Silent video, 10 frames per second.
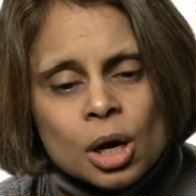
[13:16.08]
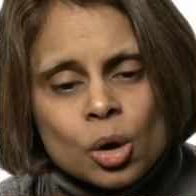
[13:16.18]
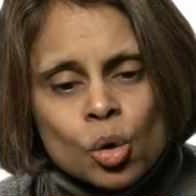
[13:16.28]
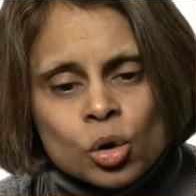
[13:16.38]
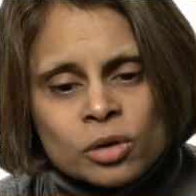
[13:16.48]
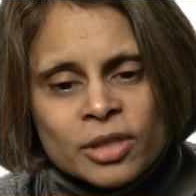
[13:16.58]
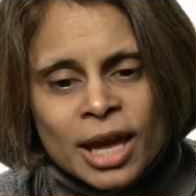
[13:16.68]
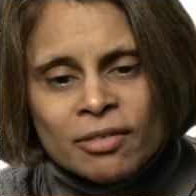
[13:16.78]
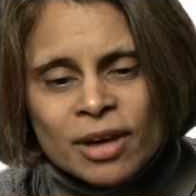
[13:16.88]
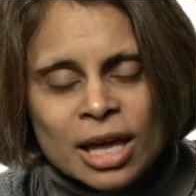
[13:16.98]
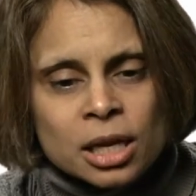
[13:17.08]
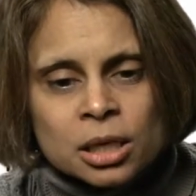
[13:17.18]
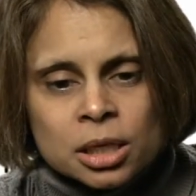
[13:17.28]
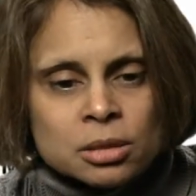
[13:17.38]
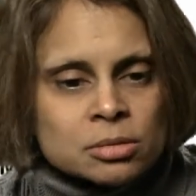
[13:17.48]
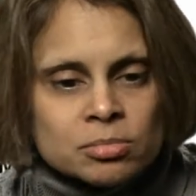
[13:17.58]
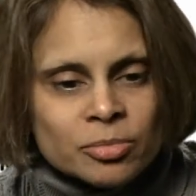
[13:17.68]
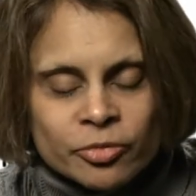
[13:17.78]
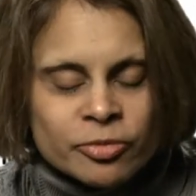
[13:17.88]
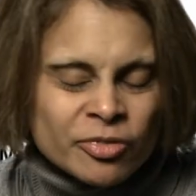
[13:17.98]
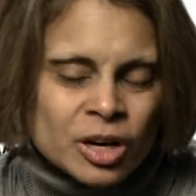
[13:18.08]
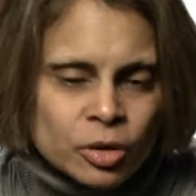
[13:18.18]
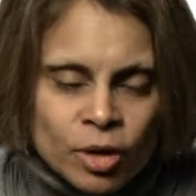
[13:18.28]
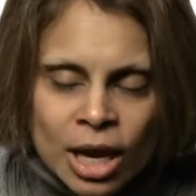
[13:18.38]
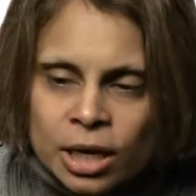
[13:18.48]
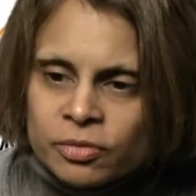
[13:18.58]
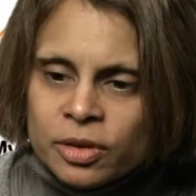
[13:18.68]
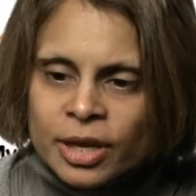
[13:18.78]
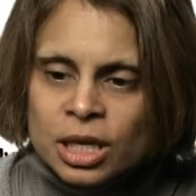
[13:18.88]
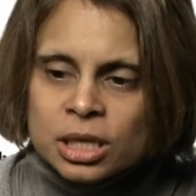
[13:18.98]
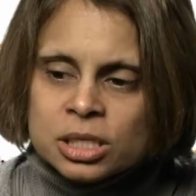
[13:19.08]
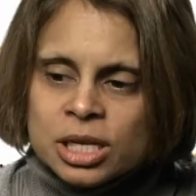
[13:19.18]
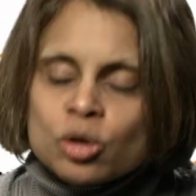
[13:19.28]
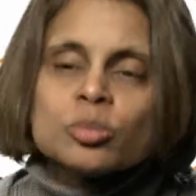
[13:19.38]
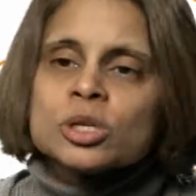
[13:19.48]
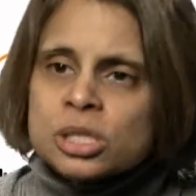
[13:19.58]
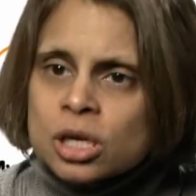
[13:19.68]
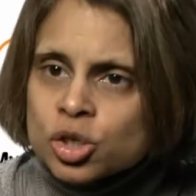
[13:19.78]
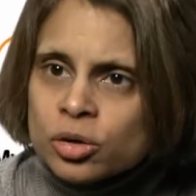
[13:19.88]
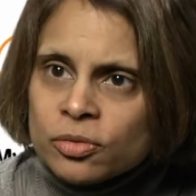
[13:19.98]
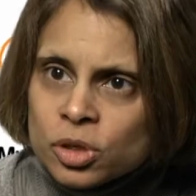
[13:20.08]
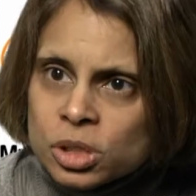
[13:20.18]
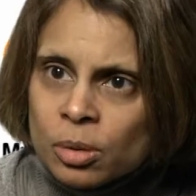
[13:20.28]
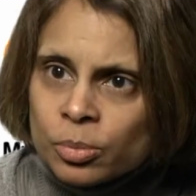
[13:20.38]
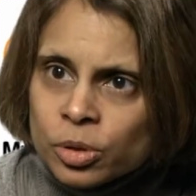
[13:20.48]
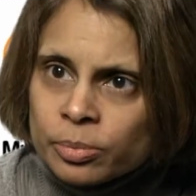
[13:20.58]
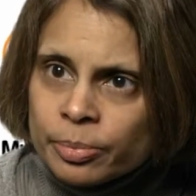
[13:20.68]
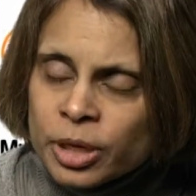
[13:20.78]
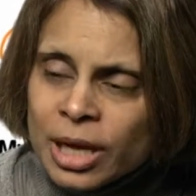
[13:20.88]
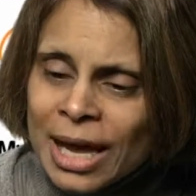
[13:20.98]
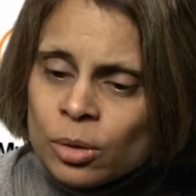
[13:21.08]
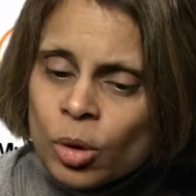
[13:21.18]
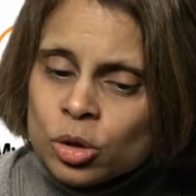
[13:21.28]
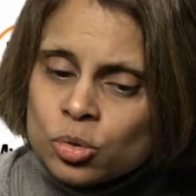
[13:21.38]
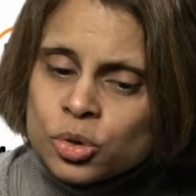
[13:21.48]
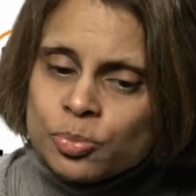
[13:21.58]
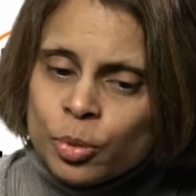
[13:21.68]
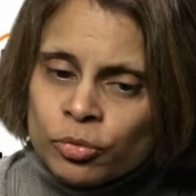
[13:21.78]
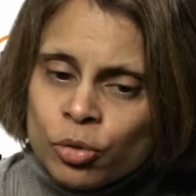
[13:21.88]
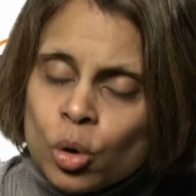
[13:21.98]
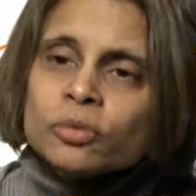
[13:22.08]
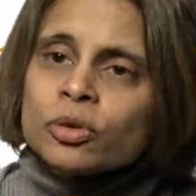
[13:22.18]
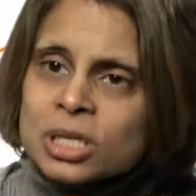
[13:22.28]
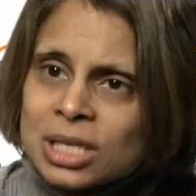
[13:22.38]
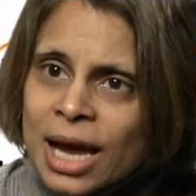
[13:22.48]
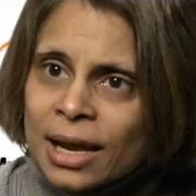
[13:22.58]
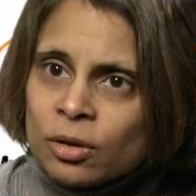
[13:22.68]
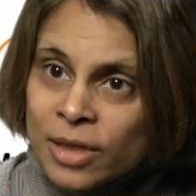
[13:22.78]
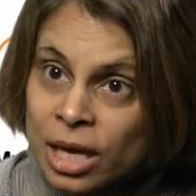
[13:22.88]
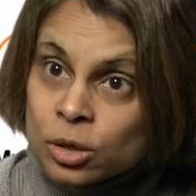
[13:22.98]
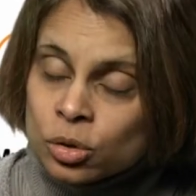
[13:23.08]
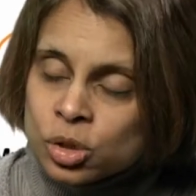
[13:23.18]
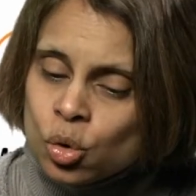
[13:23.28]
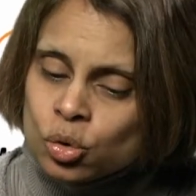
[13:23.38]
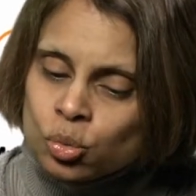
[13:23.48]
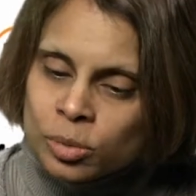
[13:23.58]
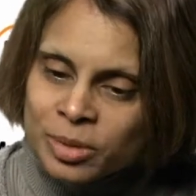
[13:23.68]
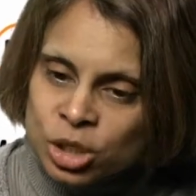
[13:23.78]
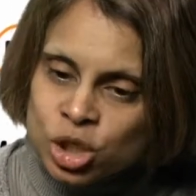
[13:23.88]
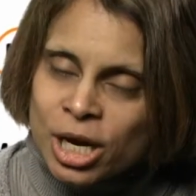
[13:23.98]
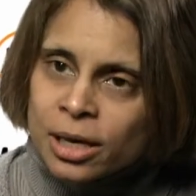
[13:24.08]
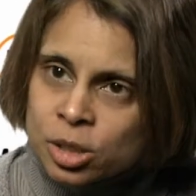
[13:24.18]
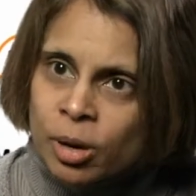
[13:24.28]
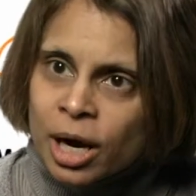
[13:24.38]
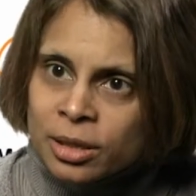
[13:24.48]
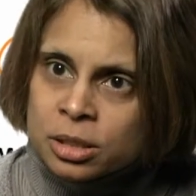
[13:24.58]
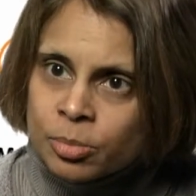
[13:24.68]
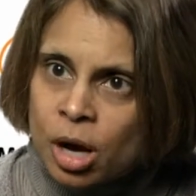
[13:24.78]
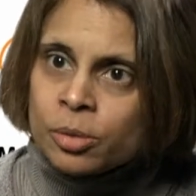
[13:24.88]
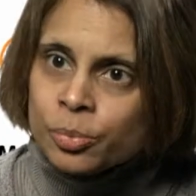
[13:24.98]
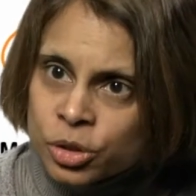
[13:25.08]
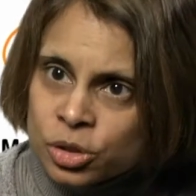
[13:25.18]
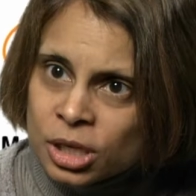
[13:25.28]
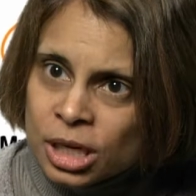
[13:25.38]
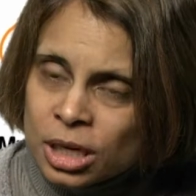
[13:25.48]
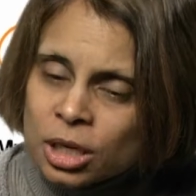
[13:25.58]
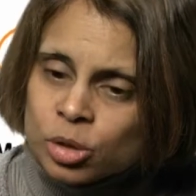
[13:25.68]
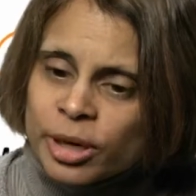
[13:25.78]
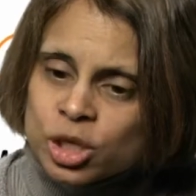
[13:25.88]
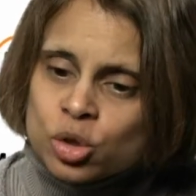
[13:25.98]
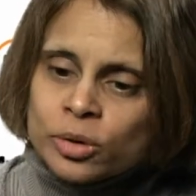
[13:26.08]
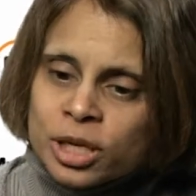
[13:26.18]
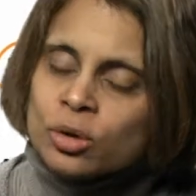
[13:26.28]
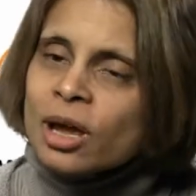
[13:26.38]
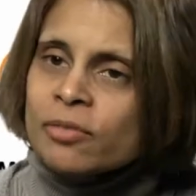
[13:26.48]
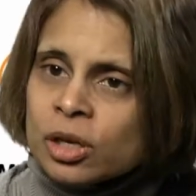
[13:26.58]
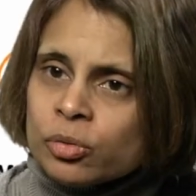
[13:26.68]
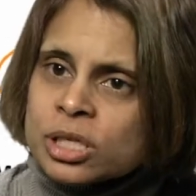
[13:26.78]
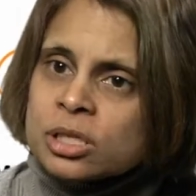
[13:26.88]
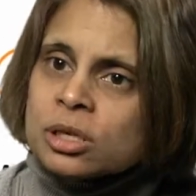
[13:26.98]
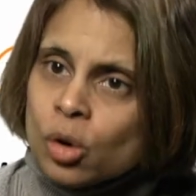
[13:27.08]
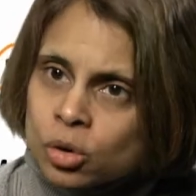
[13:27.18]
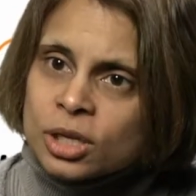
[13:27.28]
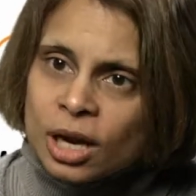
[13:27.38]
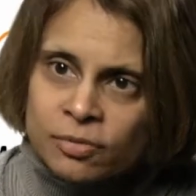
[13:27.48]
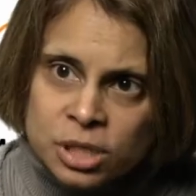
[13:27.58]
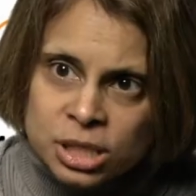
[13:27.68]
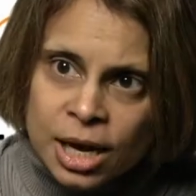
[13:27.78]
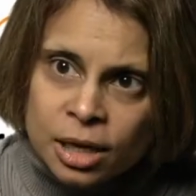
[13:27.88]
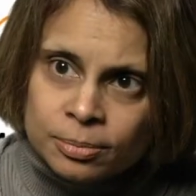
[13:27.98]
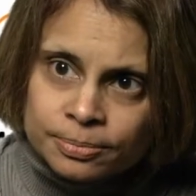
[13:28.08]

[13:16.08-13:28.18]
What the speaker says: Or if they have had any, very rarely, if they've had any cerebral surgery, for example. But anyone who's put forward for a scan of that sort will be checked by the department to make sure they don't have any reason not to have the scan.